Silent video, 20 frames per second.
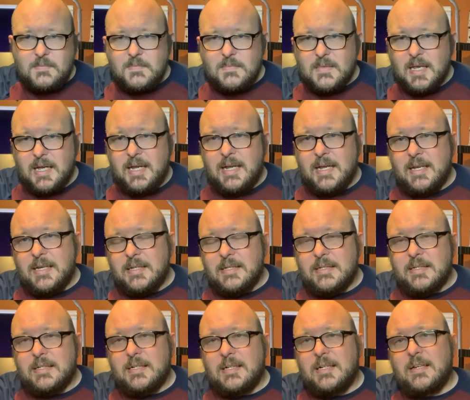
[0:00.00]
and
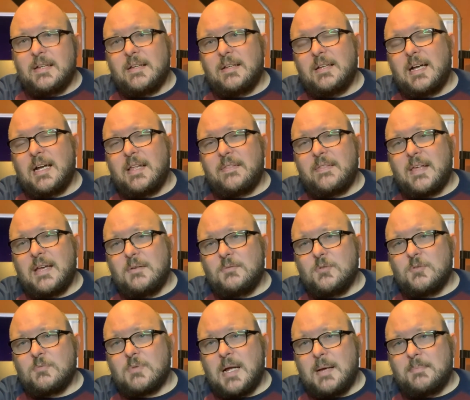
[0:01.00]
that
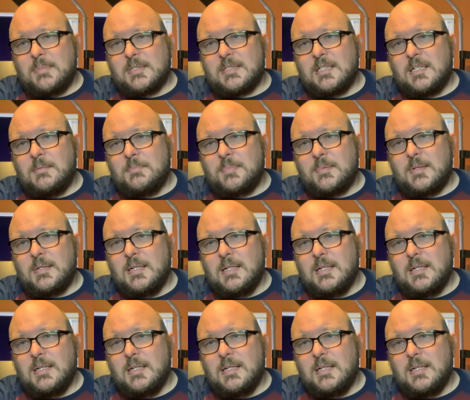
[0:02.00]
will wrap us up.